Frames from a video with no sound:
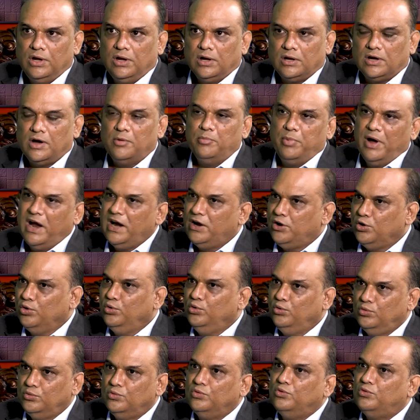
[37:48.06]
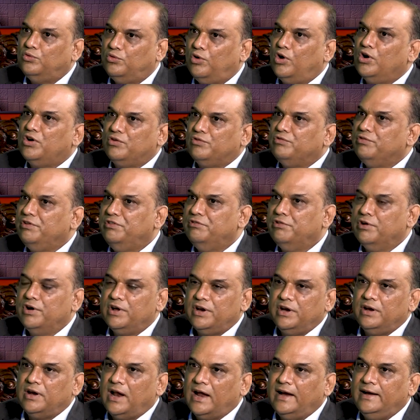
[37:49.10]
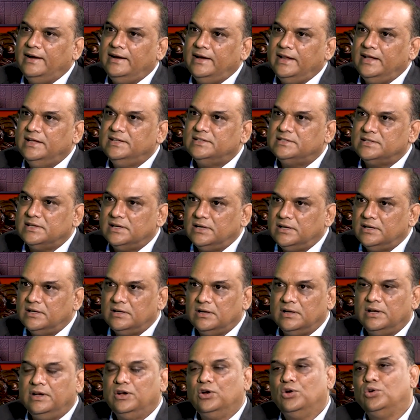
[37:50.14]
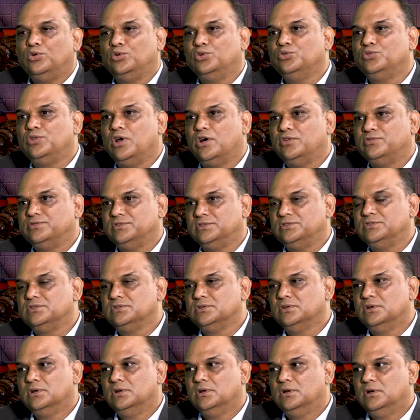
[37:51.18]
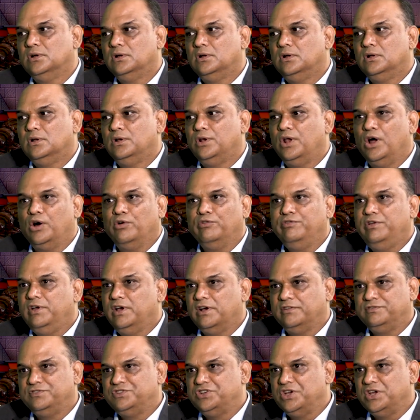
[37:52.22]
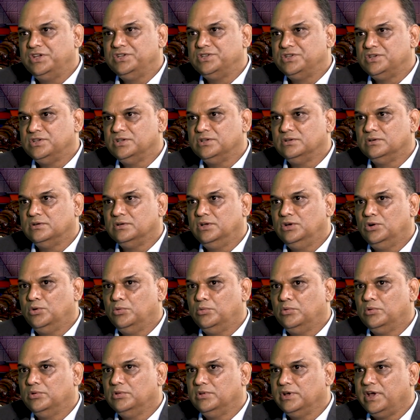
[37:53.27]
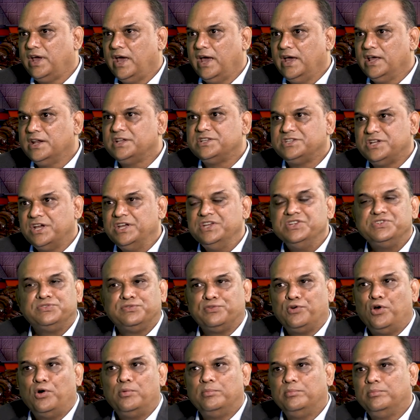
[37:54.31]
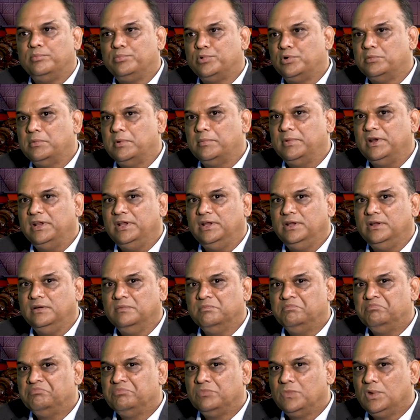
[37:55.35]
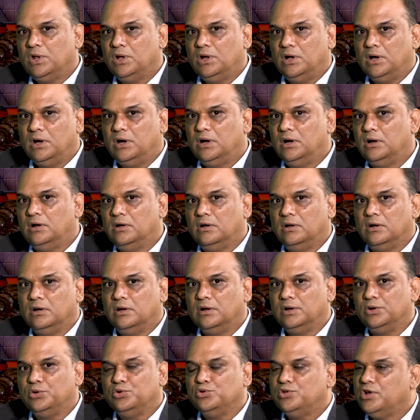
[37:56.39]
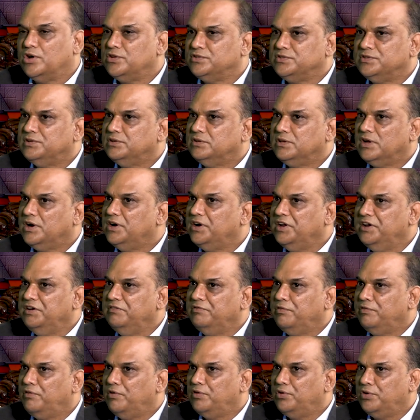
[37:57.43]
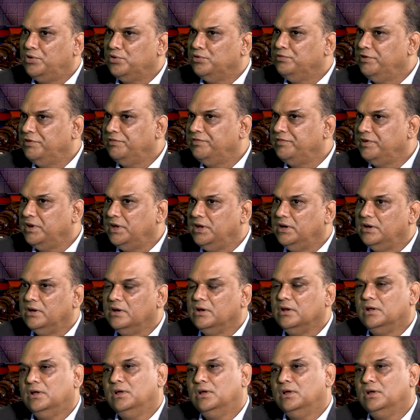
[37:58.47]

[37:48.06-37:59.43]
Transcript: compared to what we were in 90s and 2000s. Now we have changed. The gear changed from probably 2013 to 15.